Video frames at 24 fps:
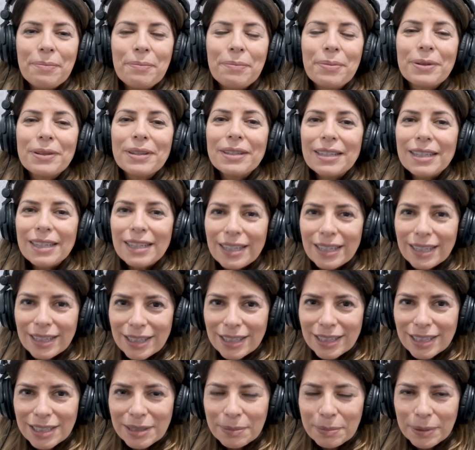
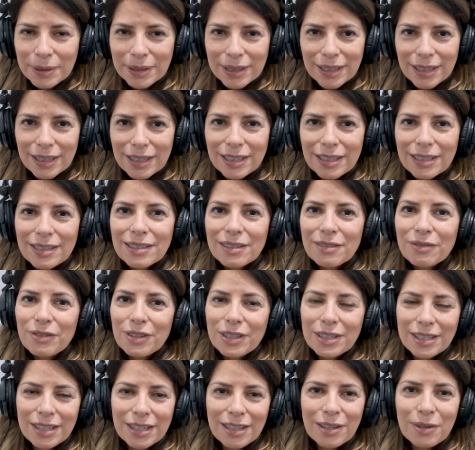Please
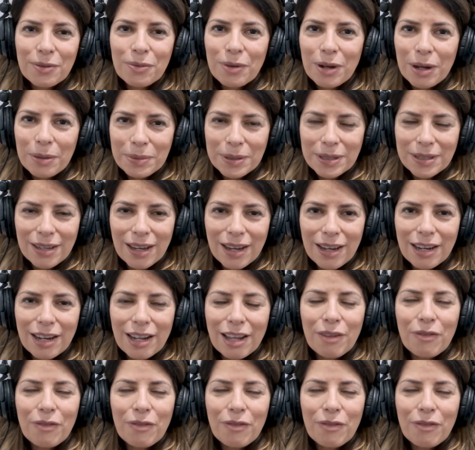visit the website